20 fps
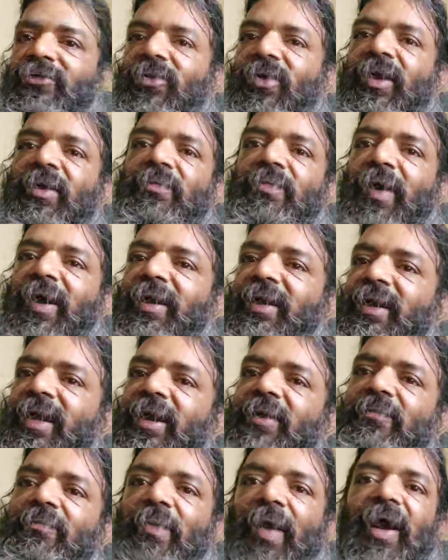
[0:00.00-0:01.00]
So if I
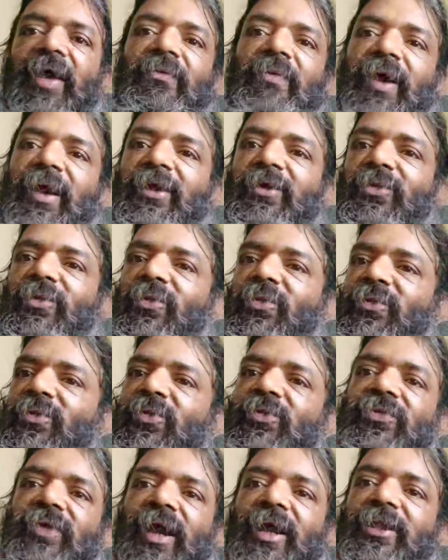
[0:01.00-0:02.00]
take pi by 2
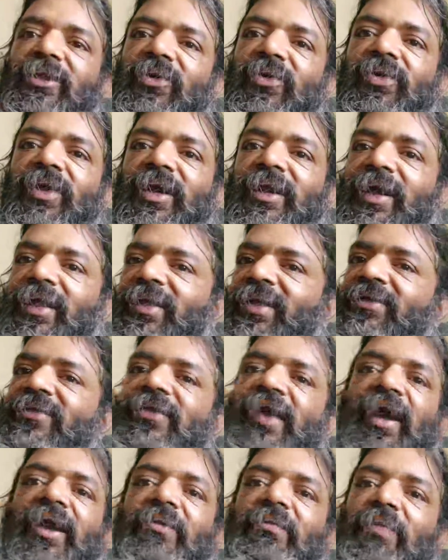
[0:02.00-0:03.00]
to sine 2 theta, then
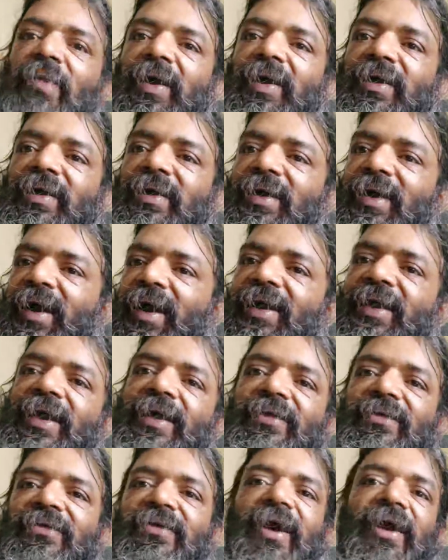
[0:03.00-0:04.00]
sine pi,
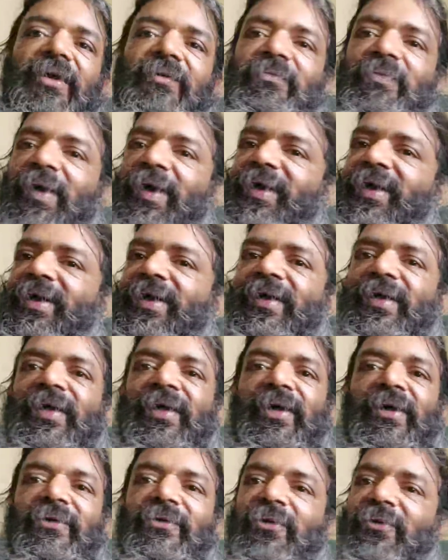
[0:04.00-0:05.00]
again sine pi.
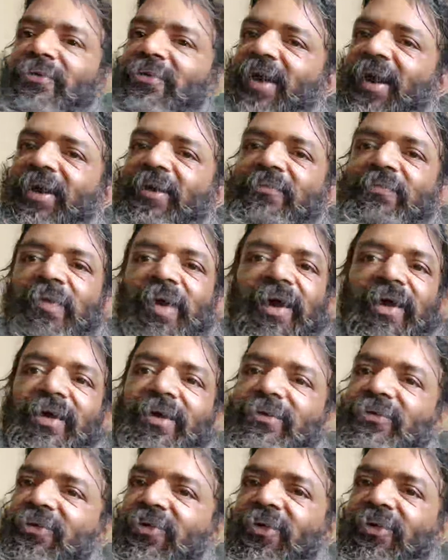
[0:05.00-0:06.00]
So sine pi
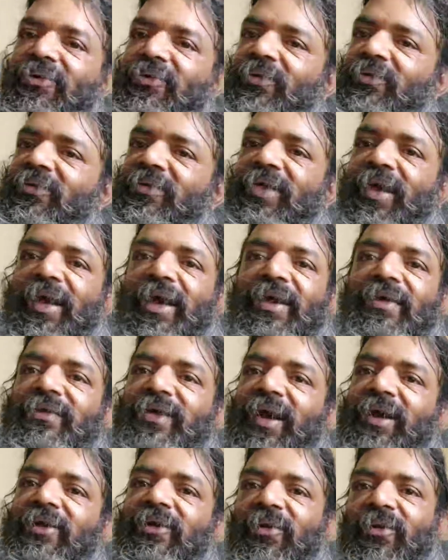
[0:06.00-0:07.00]
is gone. So second
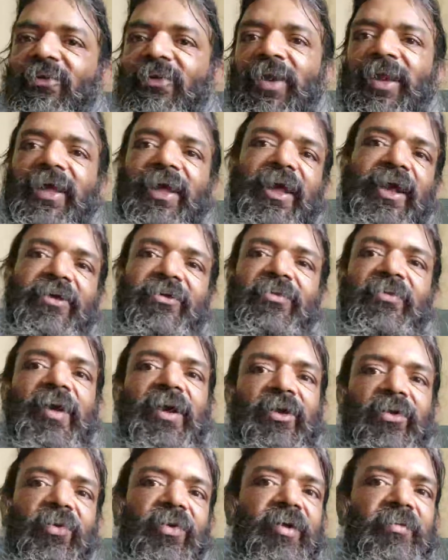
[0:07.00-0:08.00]
side gone, only x
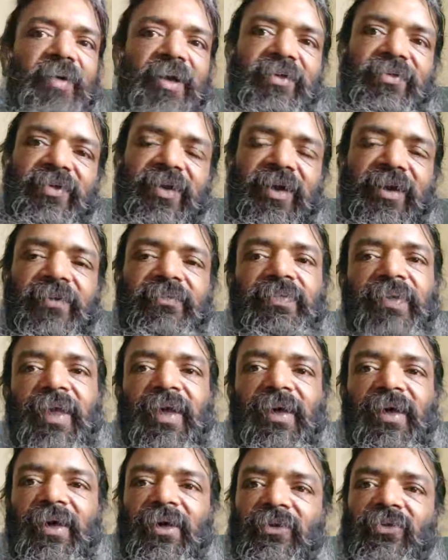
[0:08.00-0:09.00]
by 2 remains here.
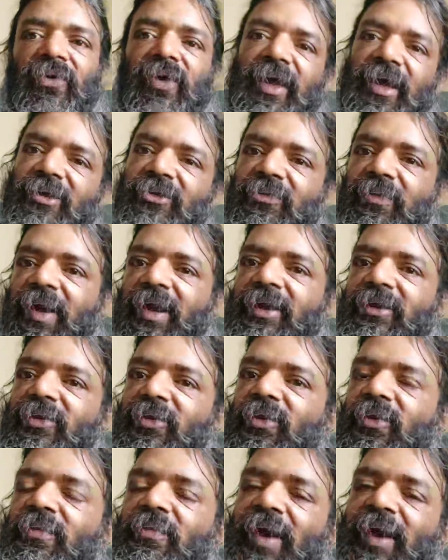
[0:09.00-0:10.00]
So x by
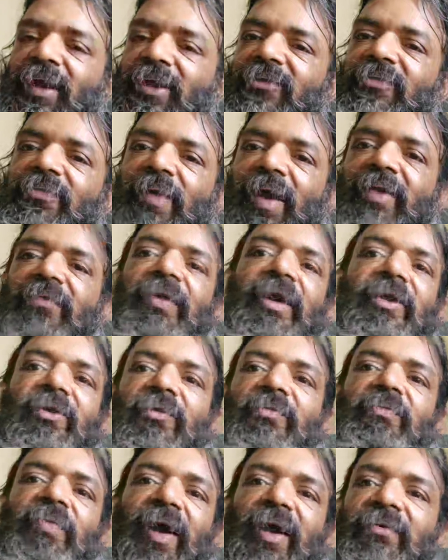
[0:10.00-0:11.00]
2 minus pi by
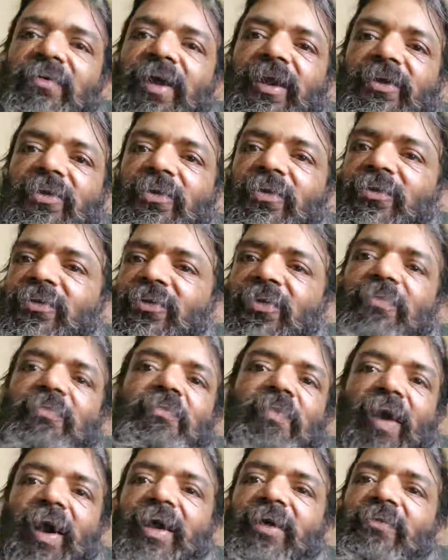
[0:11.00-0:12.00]
2, pi by 2. So
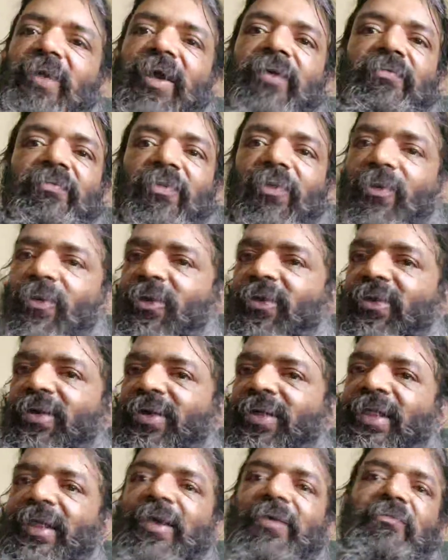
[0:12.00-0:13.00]
pi by
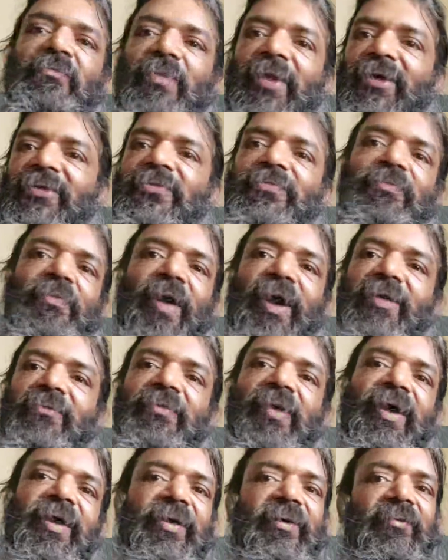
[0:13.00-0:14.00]
4 plus pi
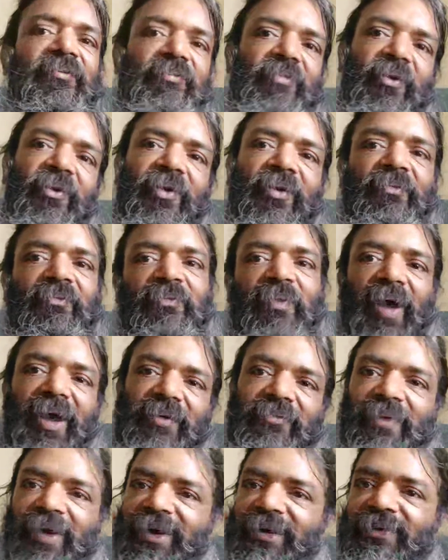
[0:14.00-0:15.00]
by 4,
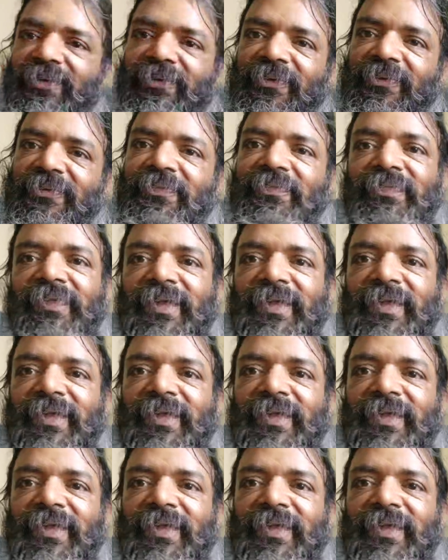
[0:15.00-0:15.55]
pi by 2.